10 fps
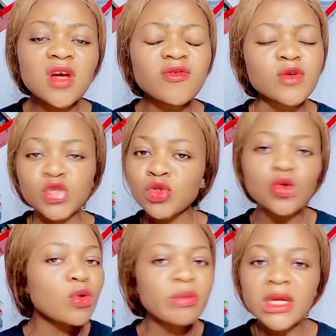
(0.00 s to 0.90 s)
for
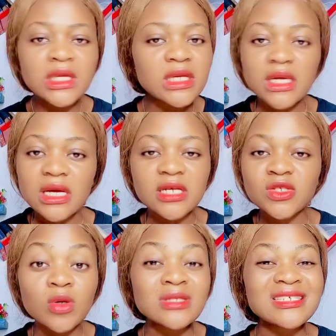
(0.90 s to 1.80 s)
so many years
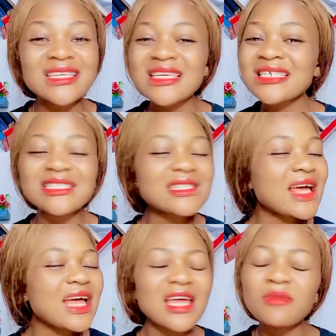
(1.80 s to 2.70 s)
until his
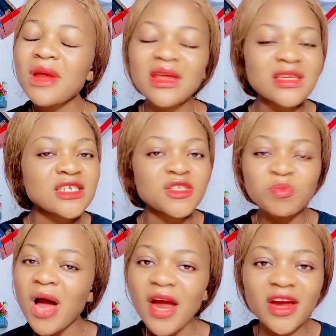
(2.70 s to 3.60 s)
time
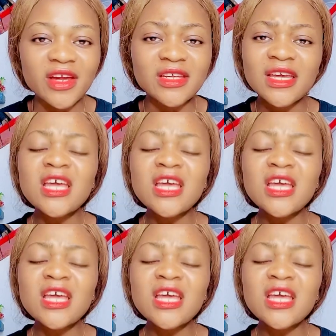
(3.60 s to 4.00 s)
expired.